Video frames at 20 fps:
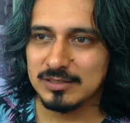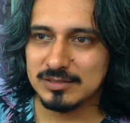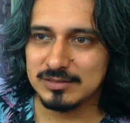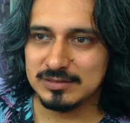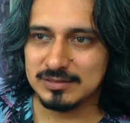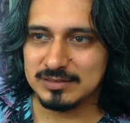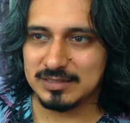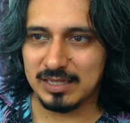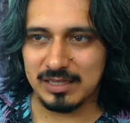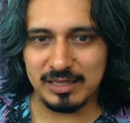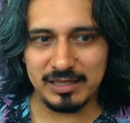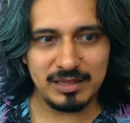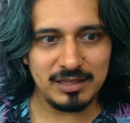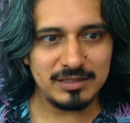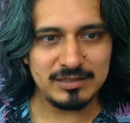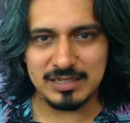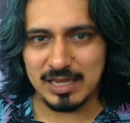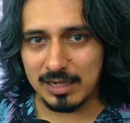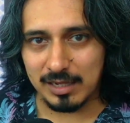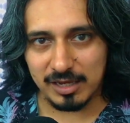
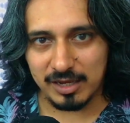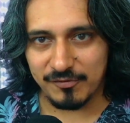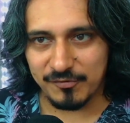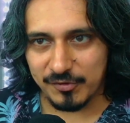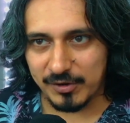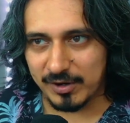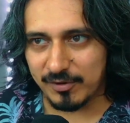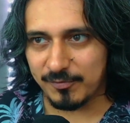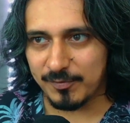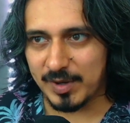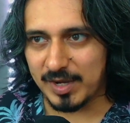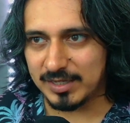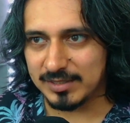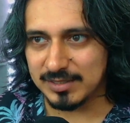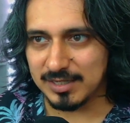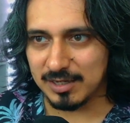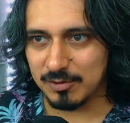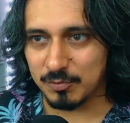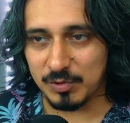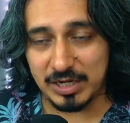telling a friend of mine
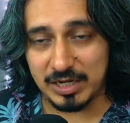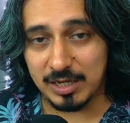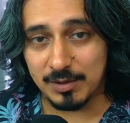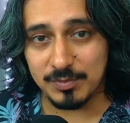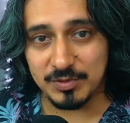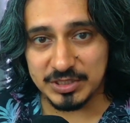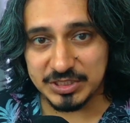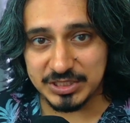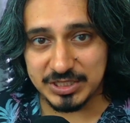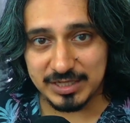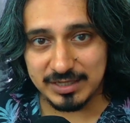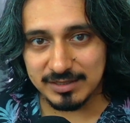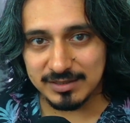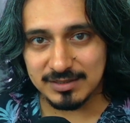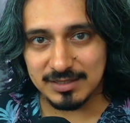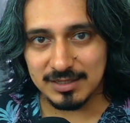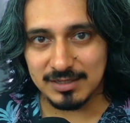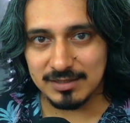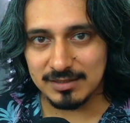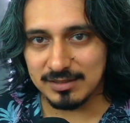that I really appreciated
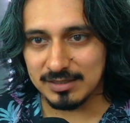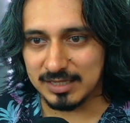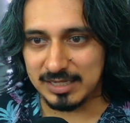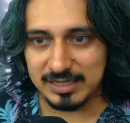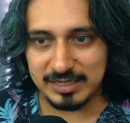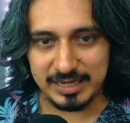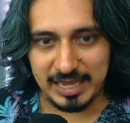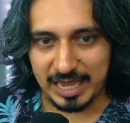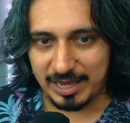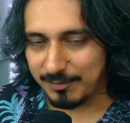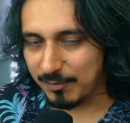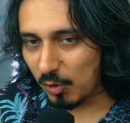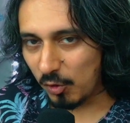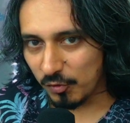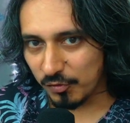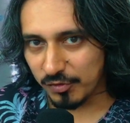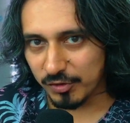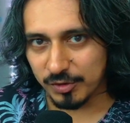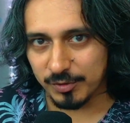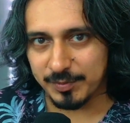that he came
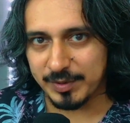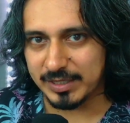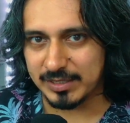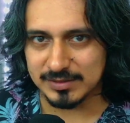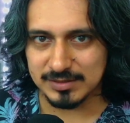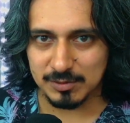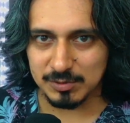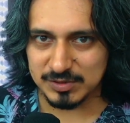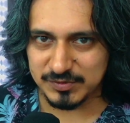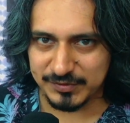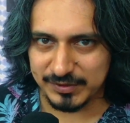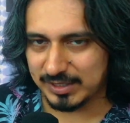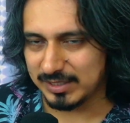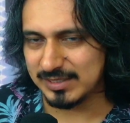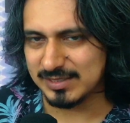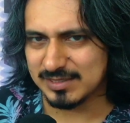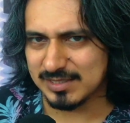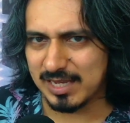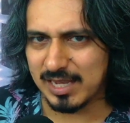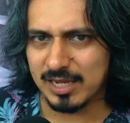over because I was feeling
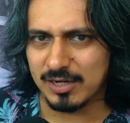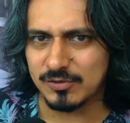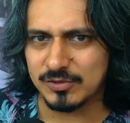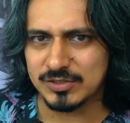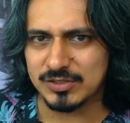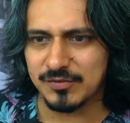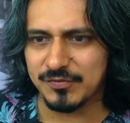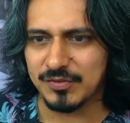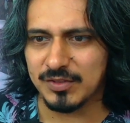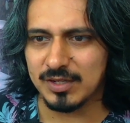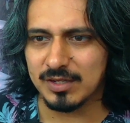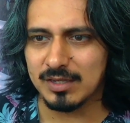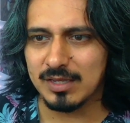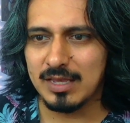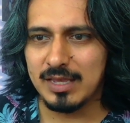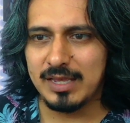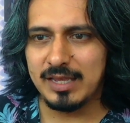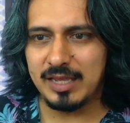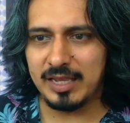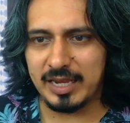sad or something.
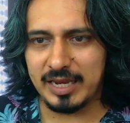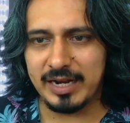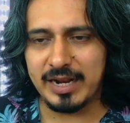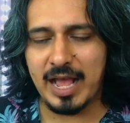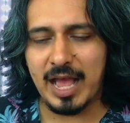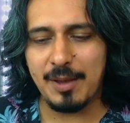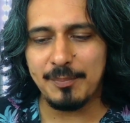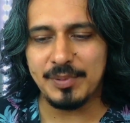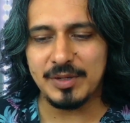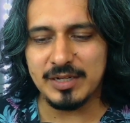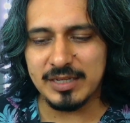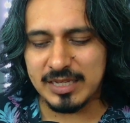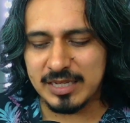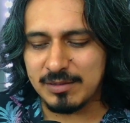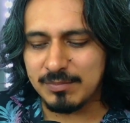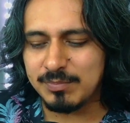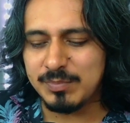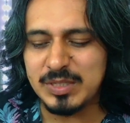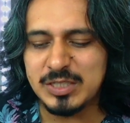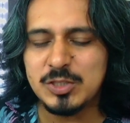It happened
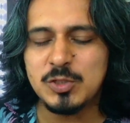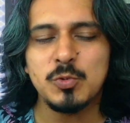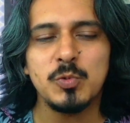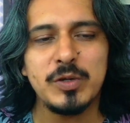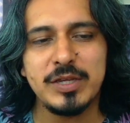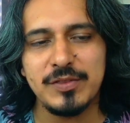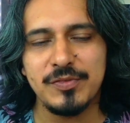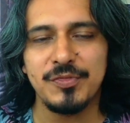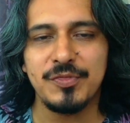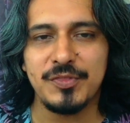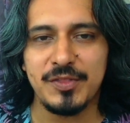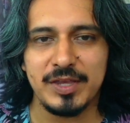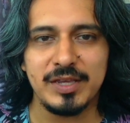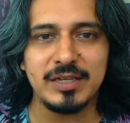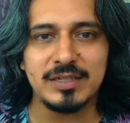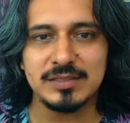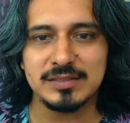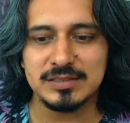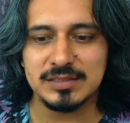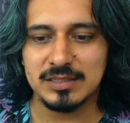in between
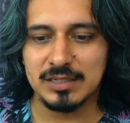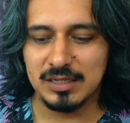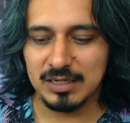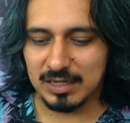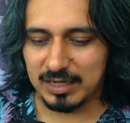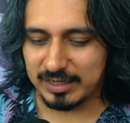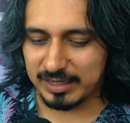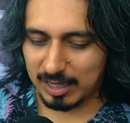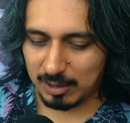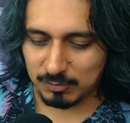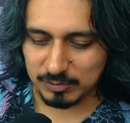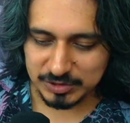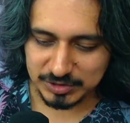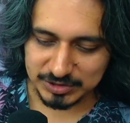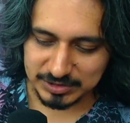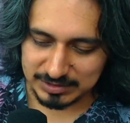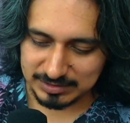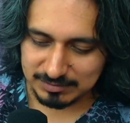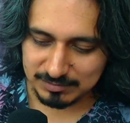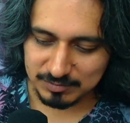things. Like I was
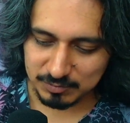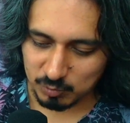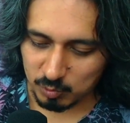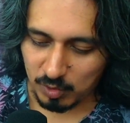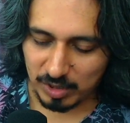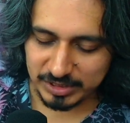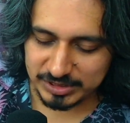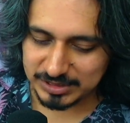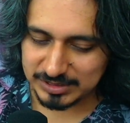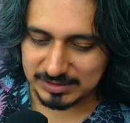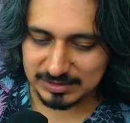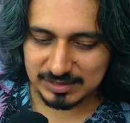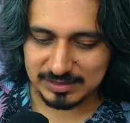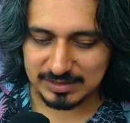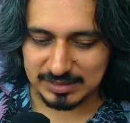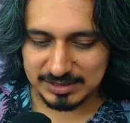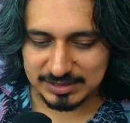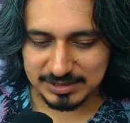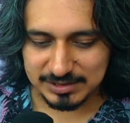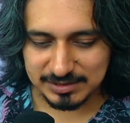washing the
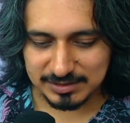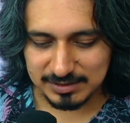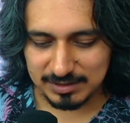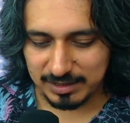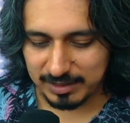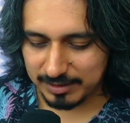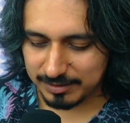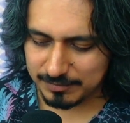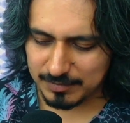dishes, like,